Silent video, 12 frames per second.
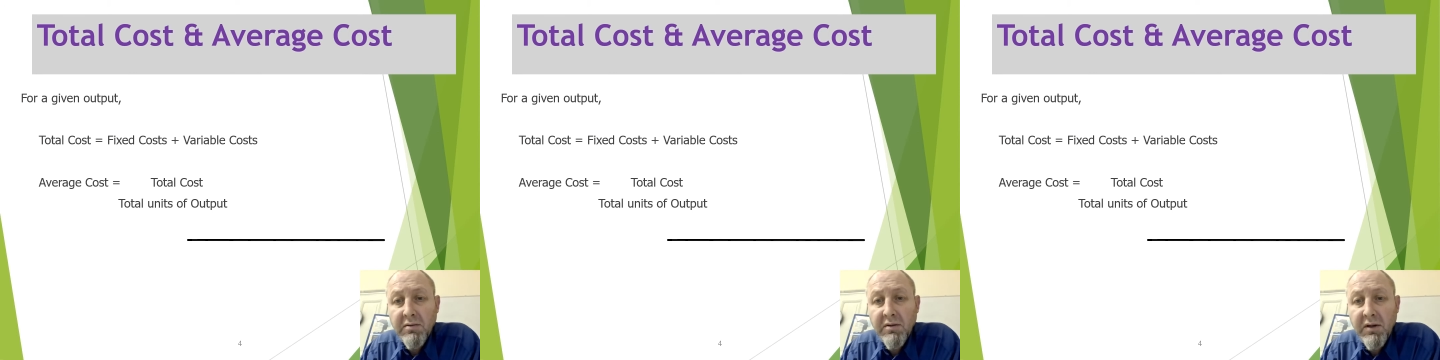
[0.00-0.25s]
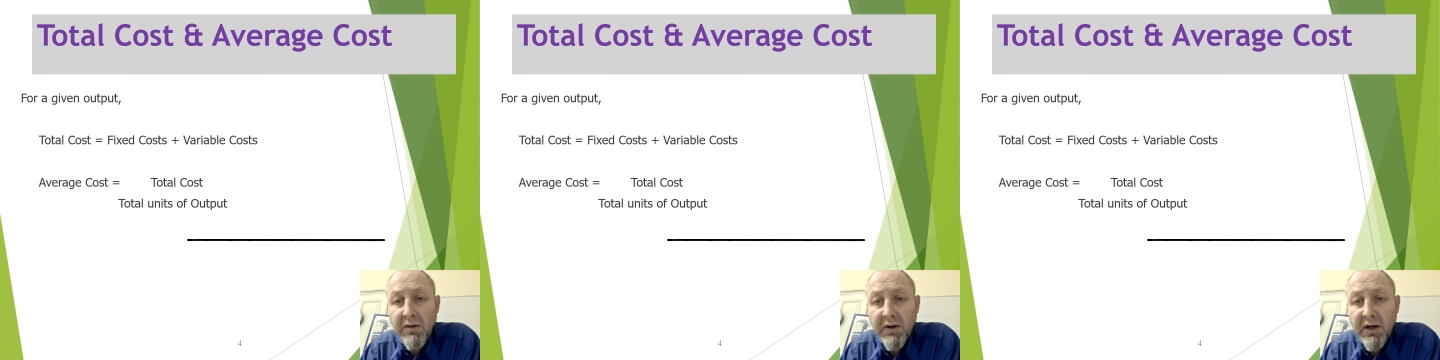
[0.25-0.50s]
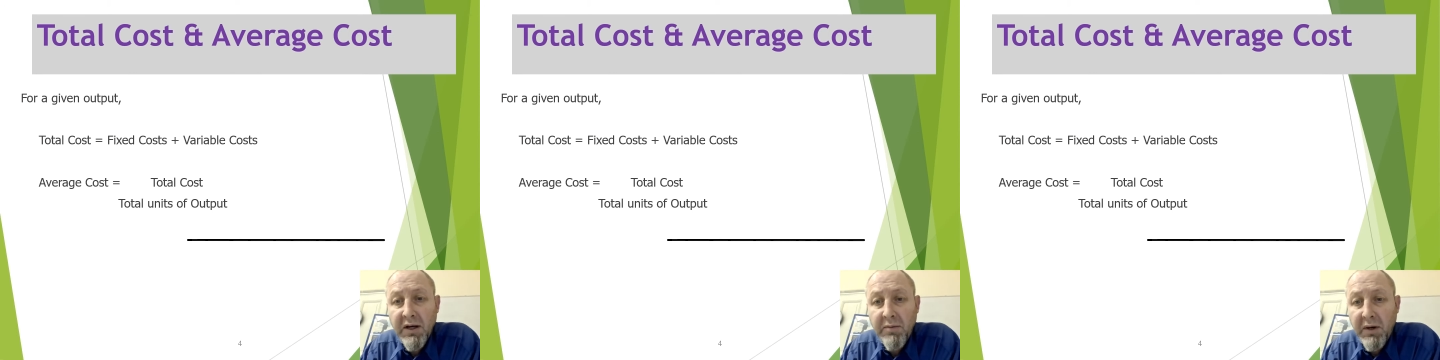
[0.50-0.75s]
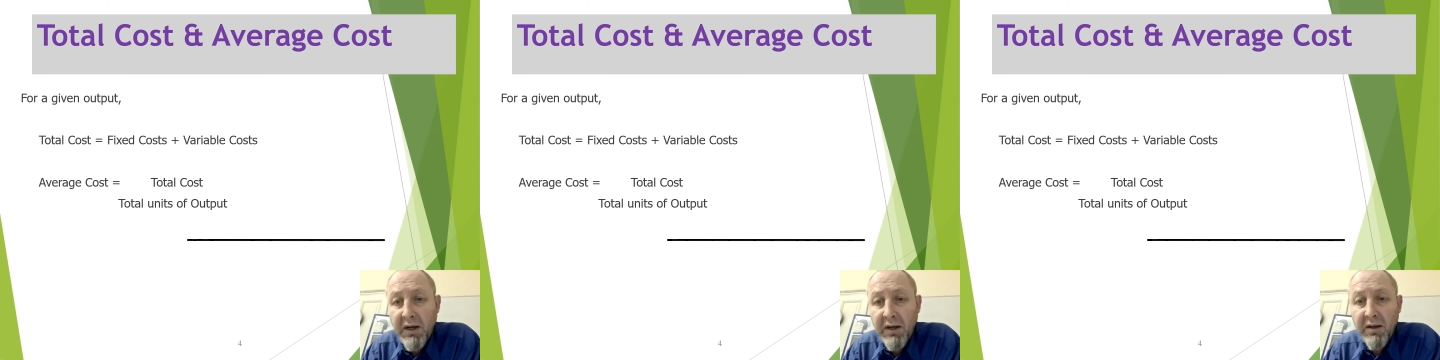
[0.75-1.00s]
divide
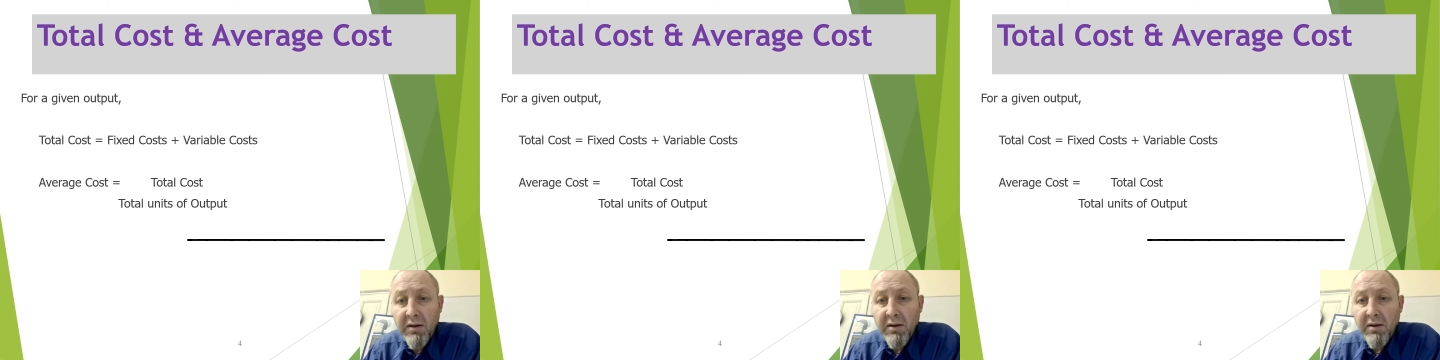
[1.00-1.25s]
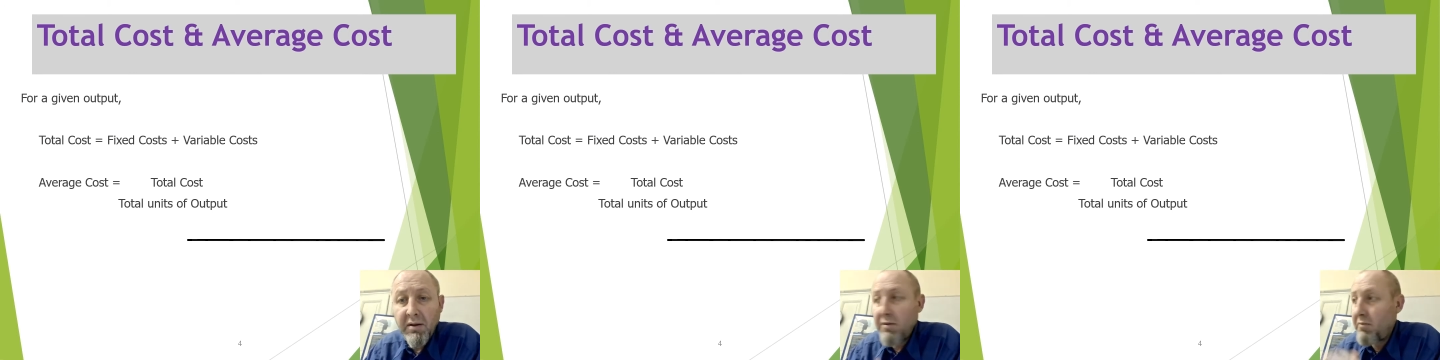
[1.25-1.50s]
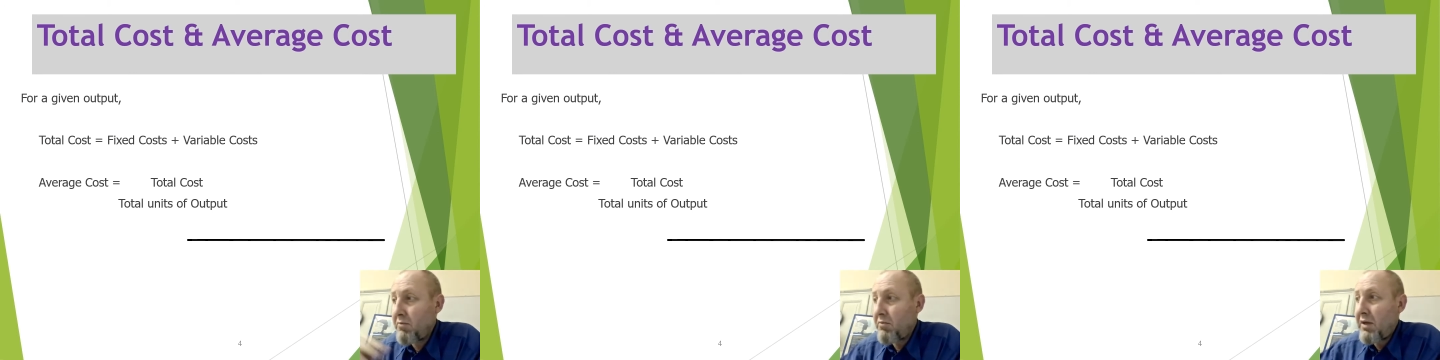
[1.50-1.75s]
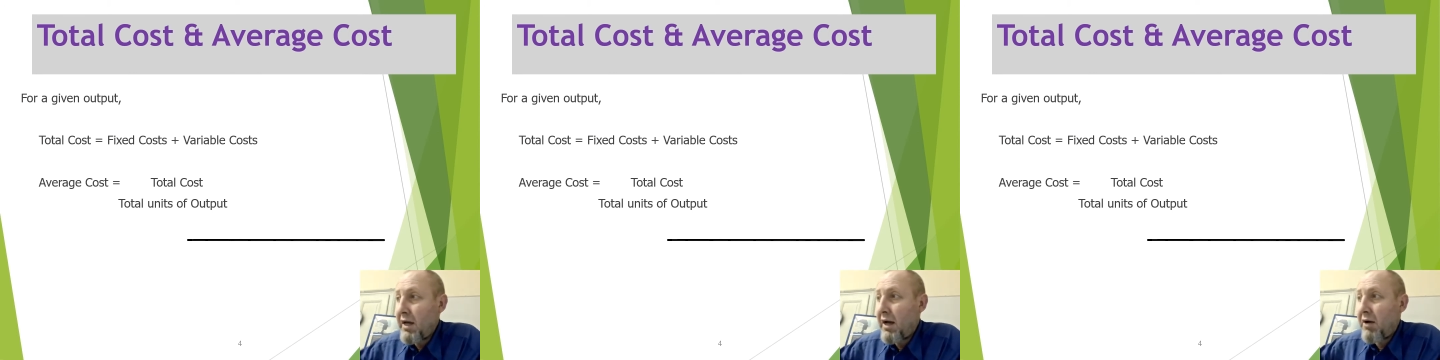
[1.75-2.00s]
by
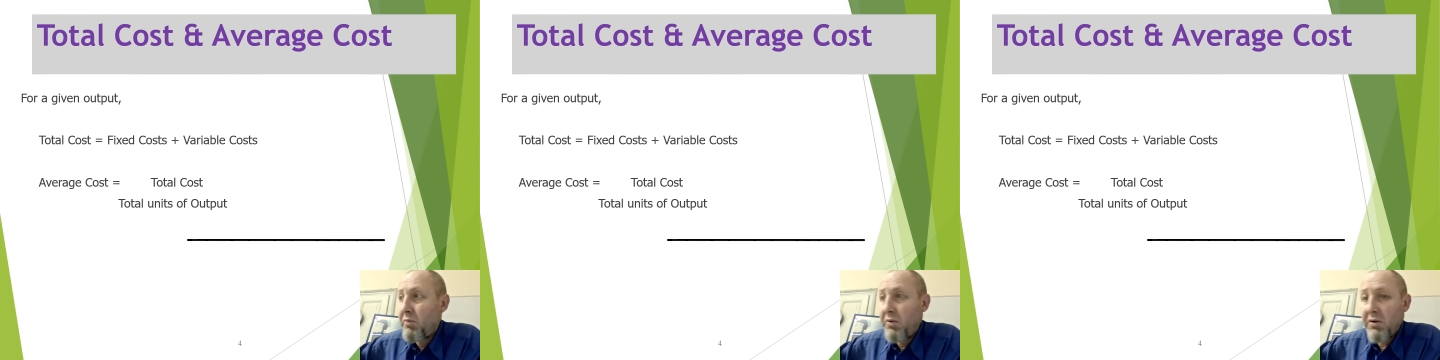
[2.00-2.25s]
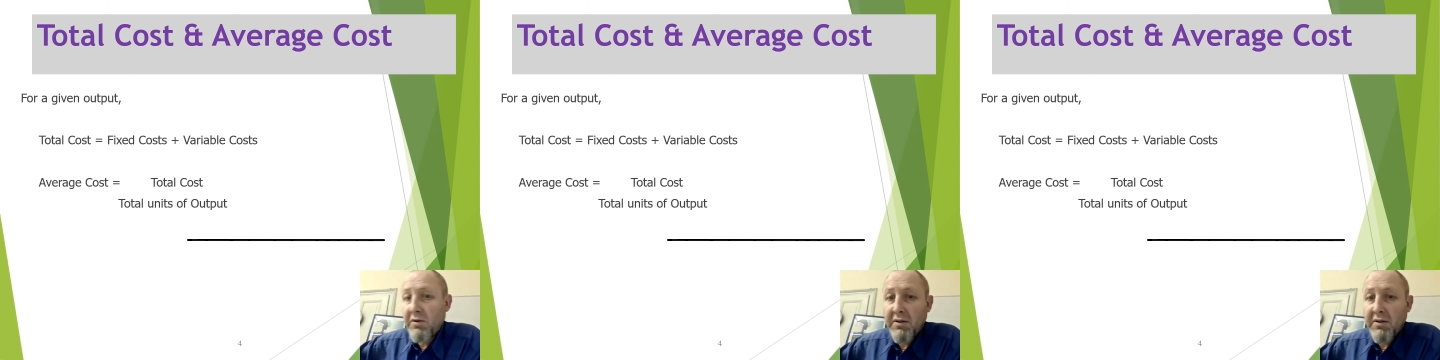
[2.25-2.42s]
the output.